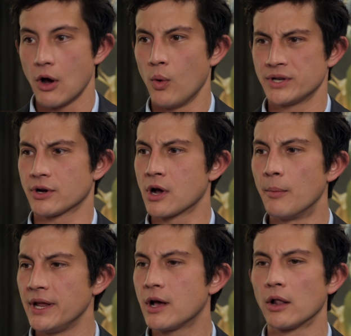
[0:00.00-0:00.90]
oh, it's our
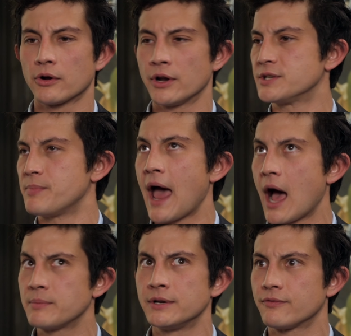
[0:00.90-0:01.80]
company color and it's been
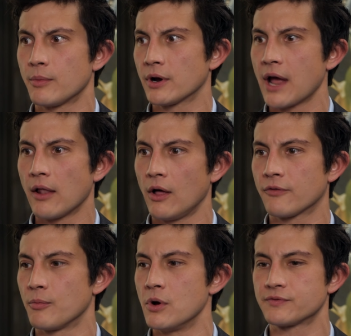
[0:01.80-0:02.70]
absent from our catalog
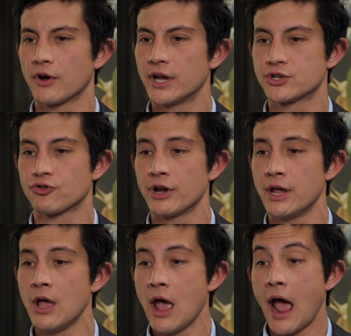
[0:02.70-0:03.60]
for most of our history.